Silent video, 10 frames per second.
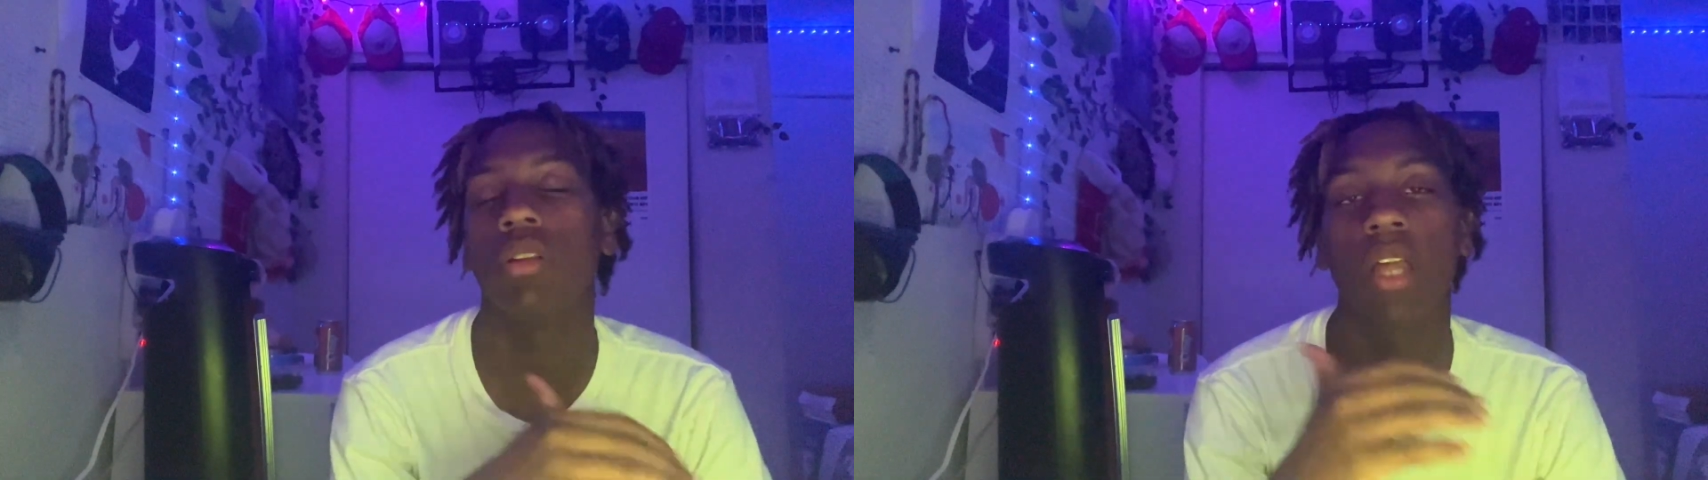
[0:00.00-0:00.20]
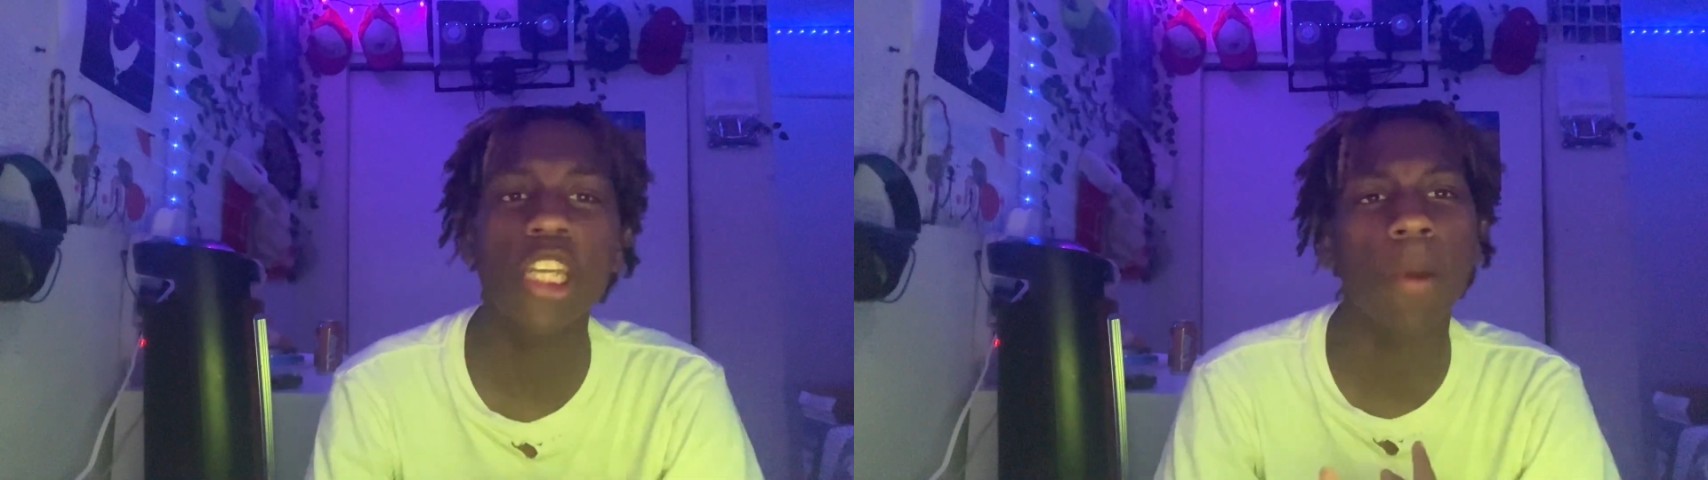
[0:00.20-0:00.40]

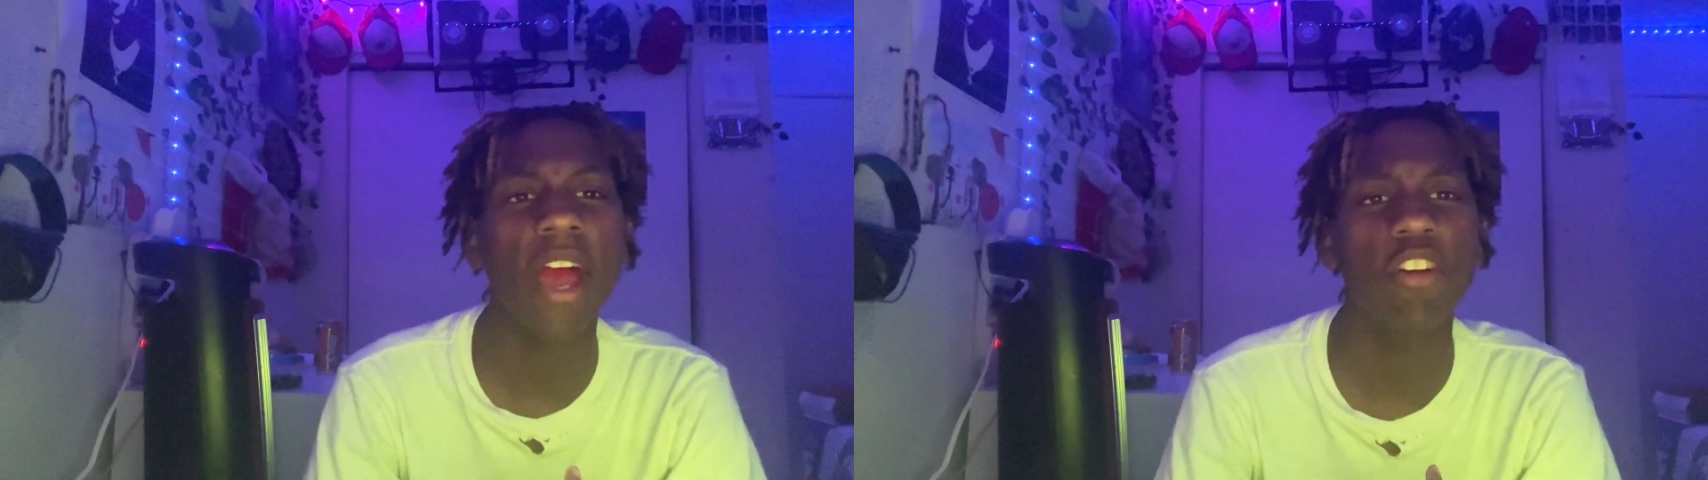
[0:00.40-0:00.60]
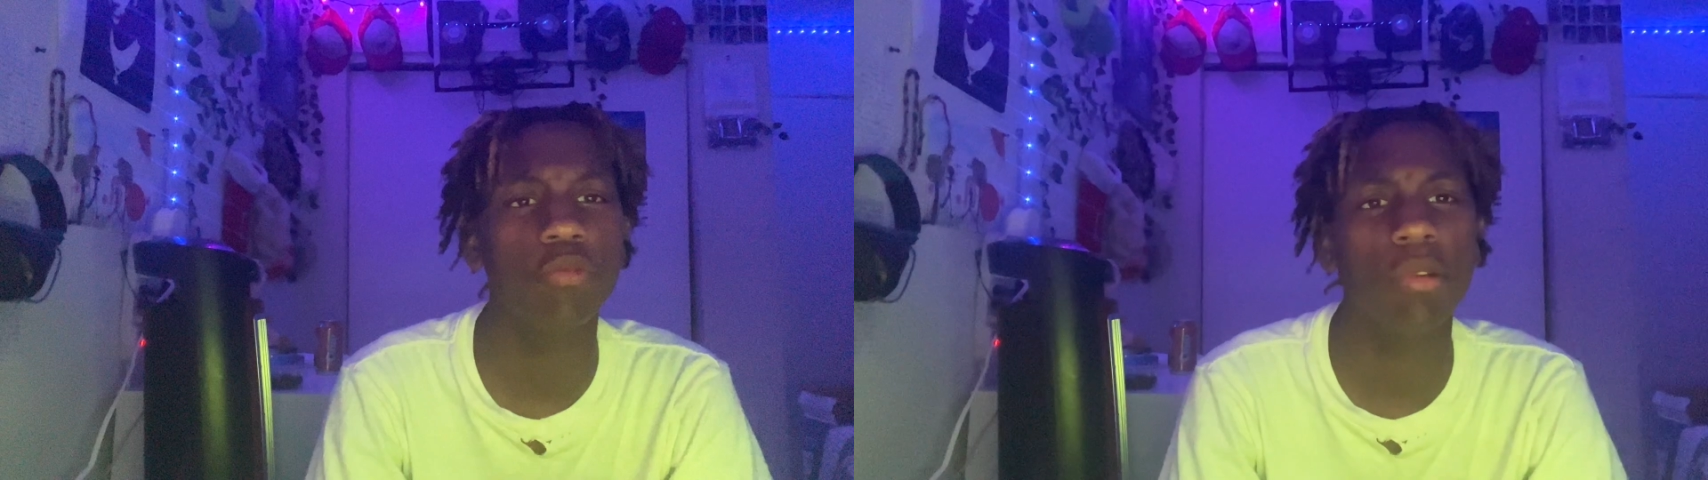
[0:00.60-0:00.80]
Like, that's
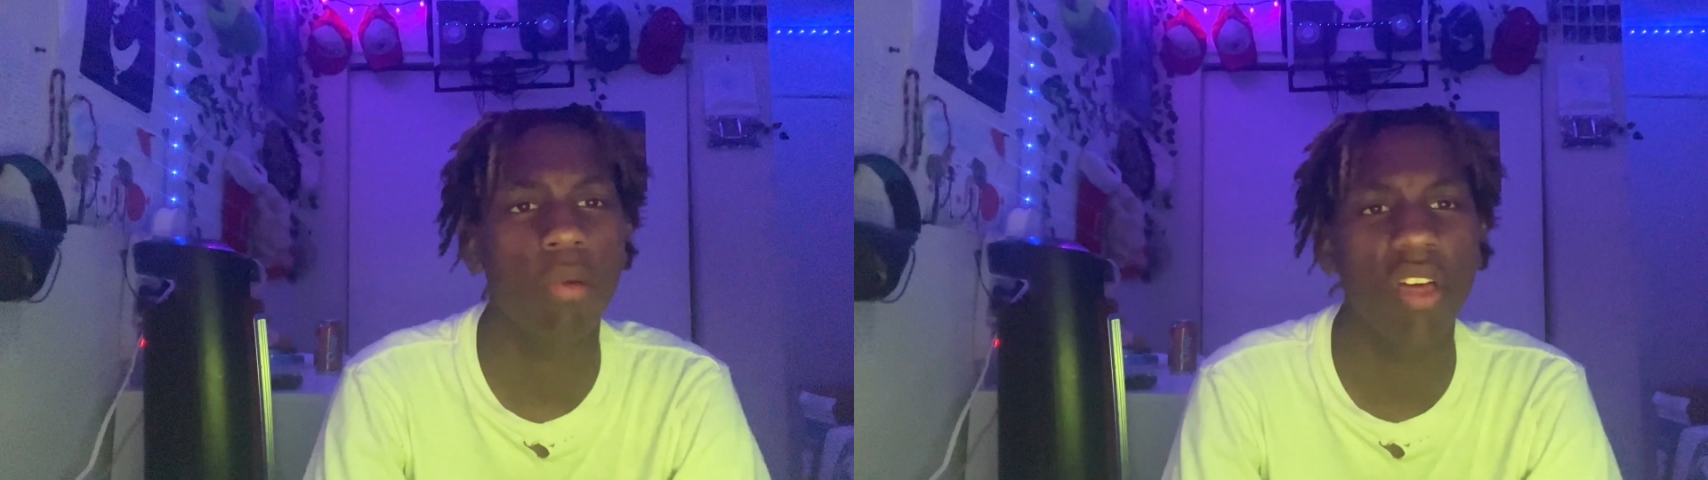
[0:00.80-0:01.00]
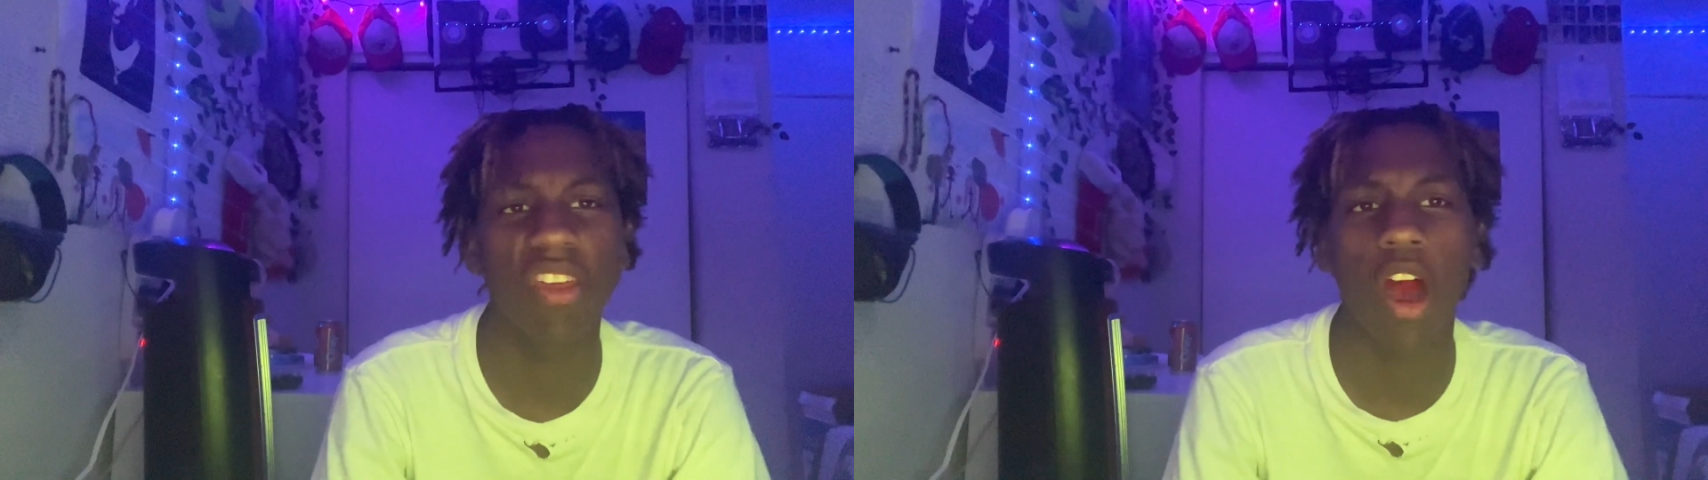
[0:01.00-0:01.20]
my SUB
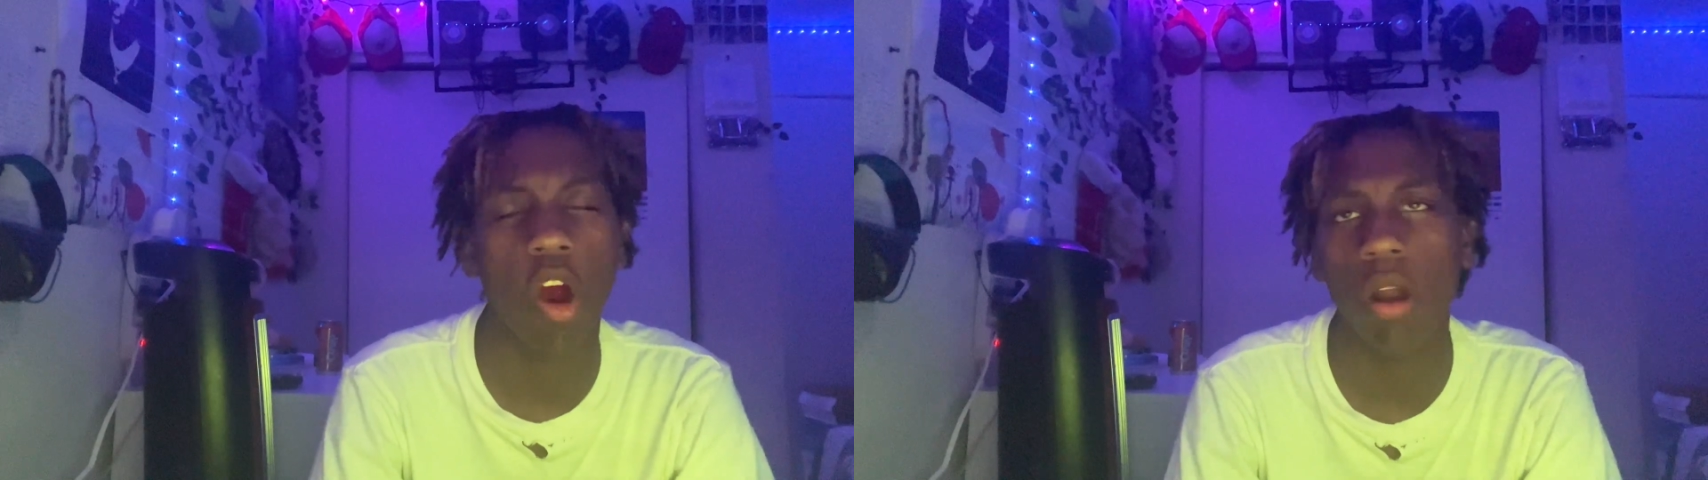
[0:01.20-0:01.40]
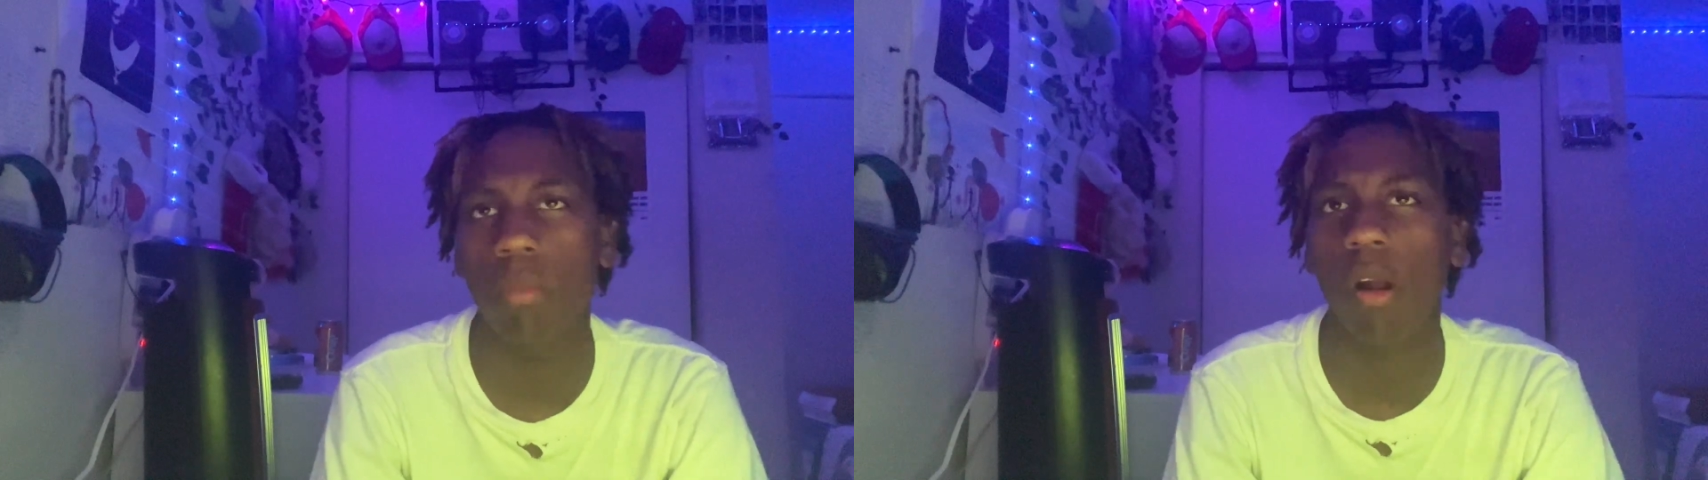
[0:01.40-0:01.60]
brother at
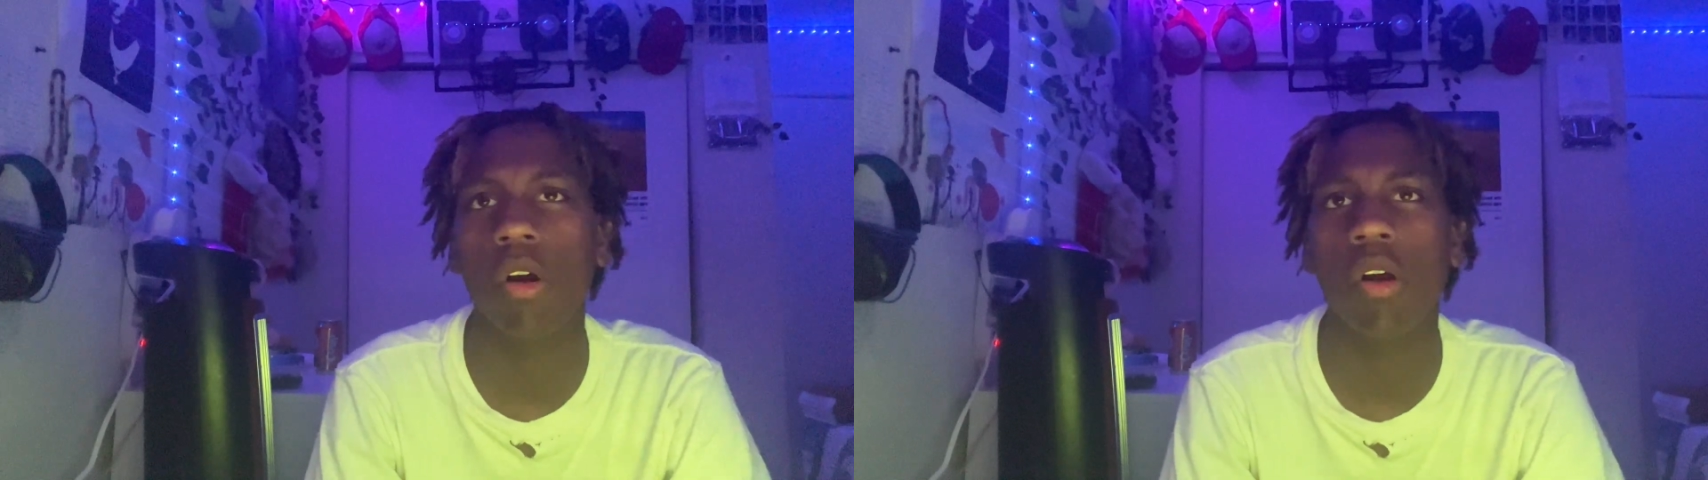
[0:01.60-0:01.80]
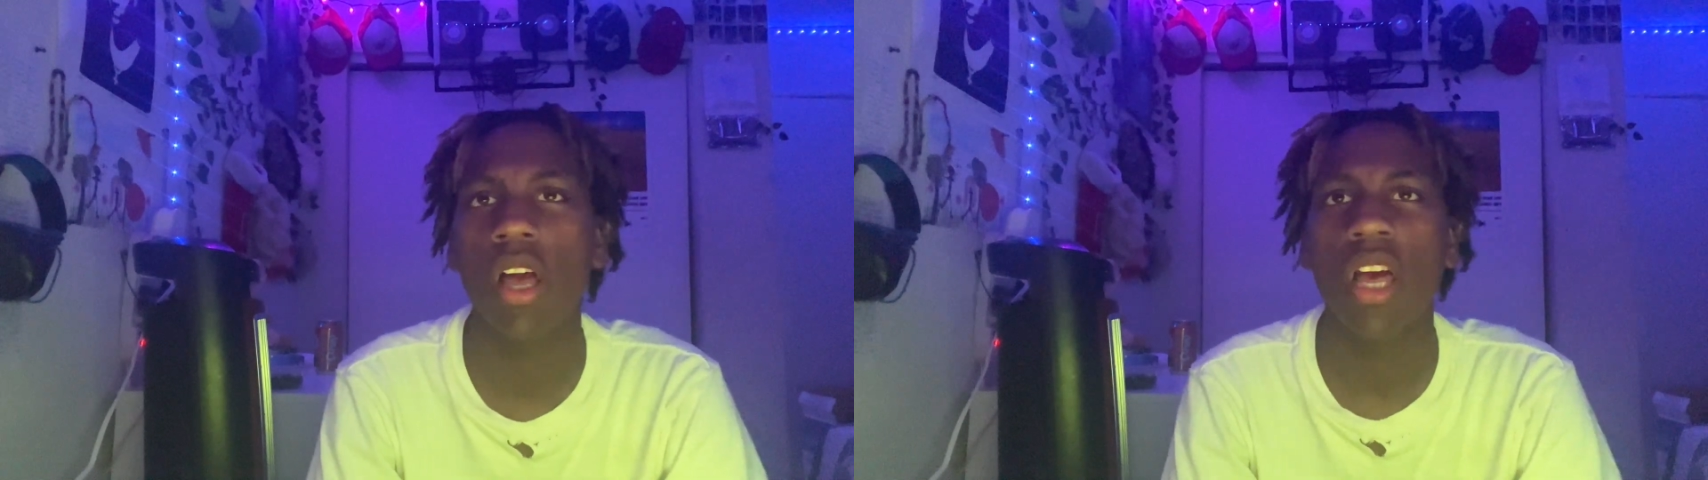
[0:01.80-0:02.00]
heart, bro.